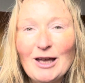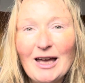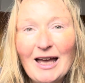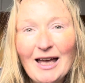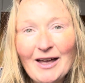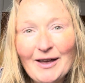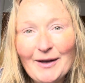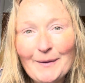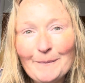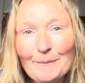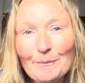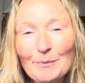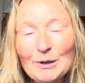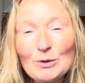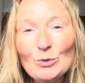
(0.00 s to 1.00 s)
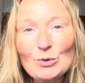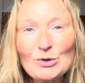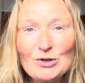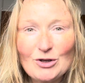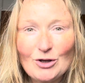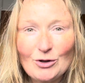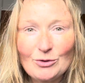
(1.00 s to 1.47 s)
um, but
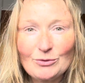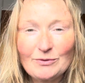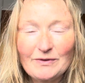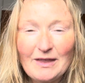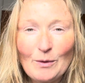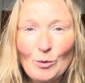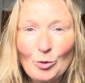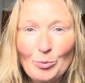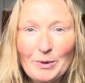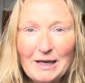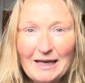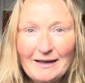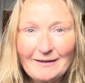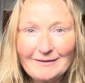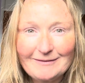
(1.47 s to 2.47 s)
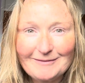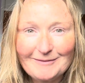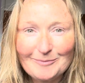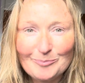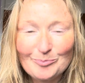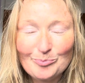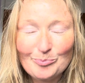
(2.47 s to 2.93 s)
also there will be
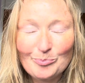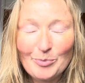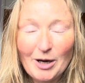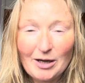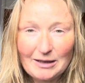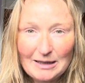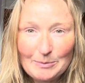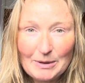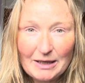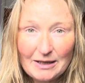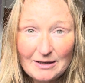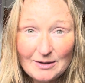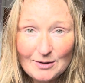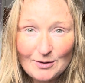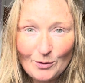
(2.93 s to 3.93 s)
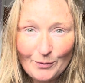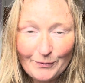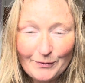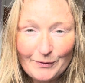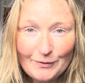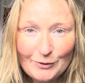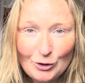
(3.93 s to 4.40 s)
partly because
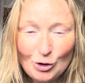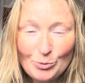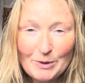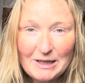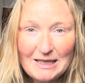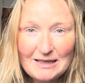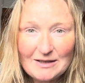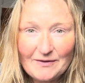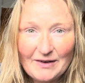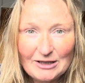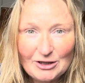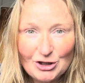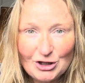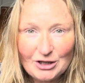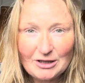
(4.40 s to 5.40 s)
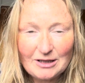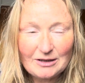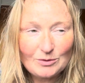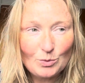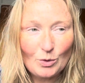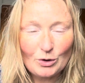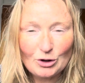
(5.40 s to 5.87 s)
of human intervention
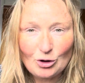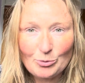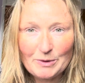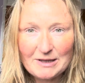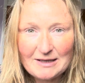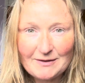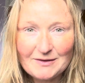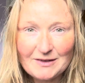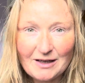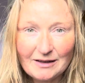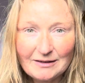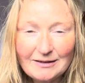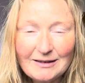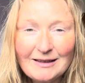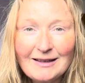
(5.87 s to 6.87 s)
and what humans have done.